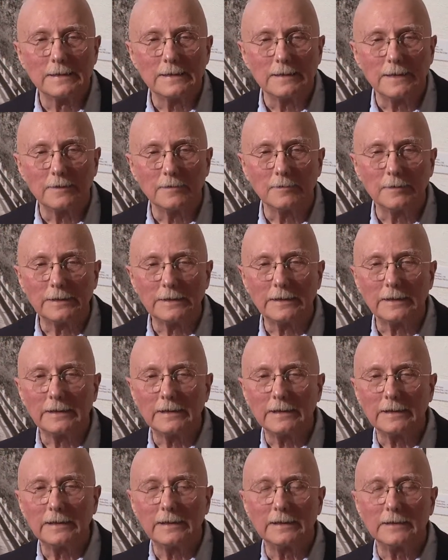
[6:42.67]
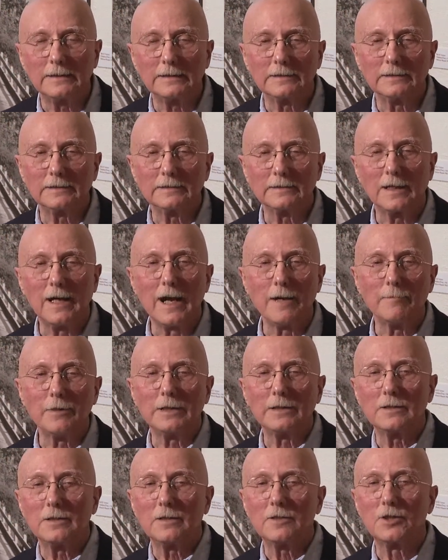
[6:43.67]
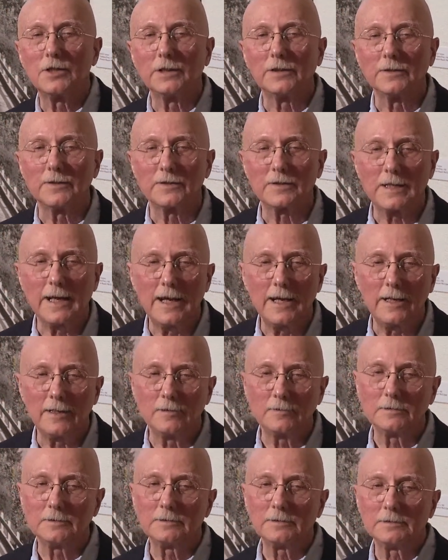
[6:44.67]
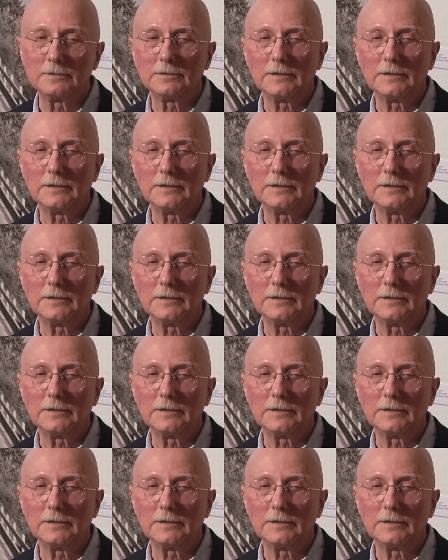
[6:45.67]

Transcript: And when the climate chills down,